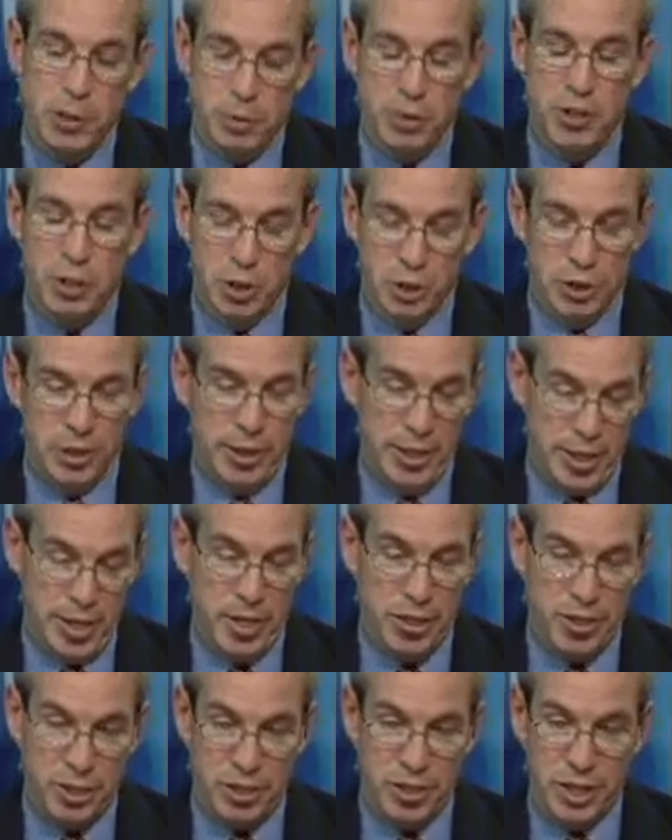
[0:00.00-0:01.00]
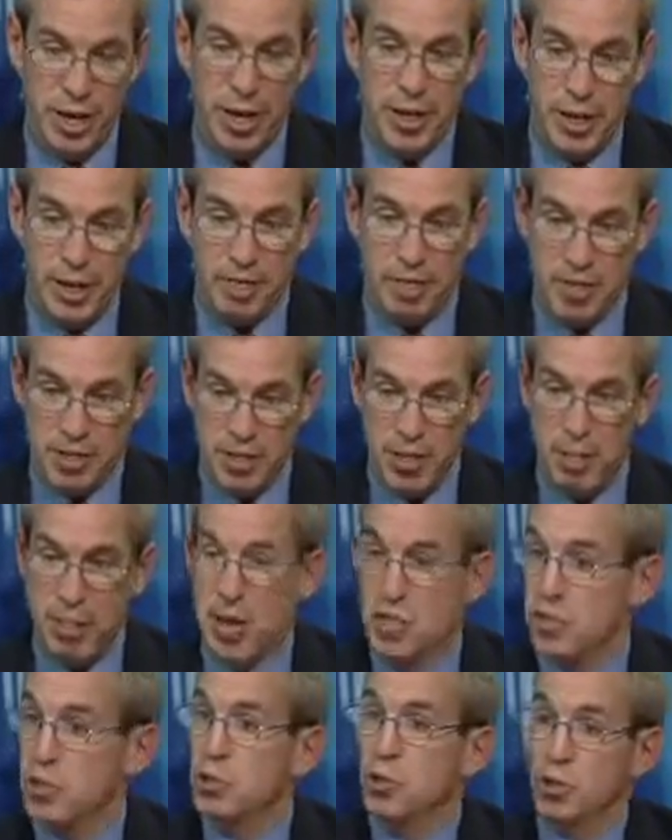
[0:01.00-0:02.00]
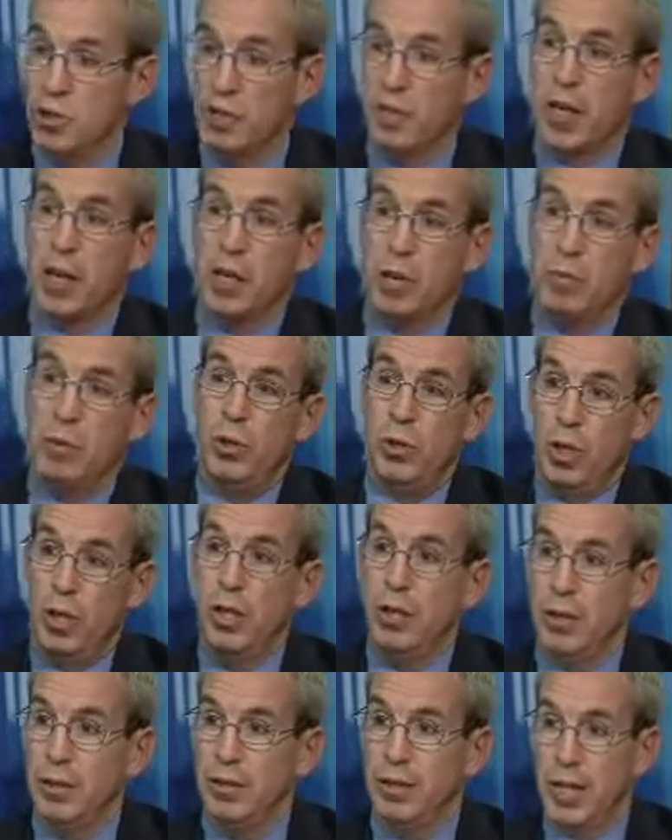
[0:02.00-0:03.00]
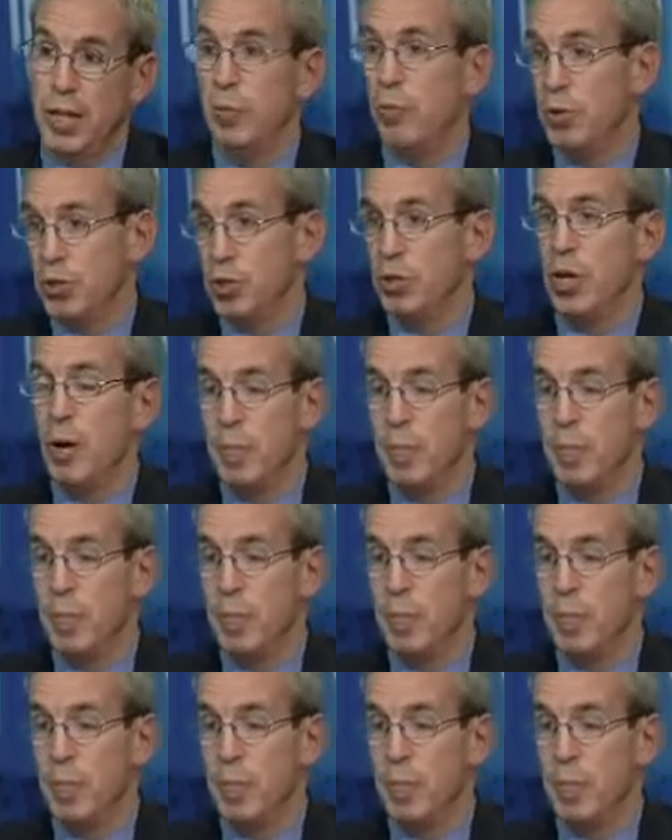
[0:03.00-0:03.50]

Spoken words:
position is that if it's in the best interest of that community, then we should.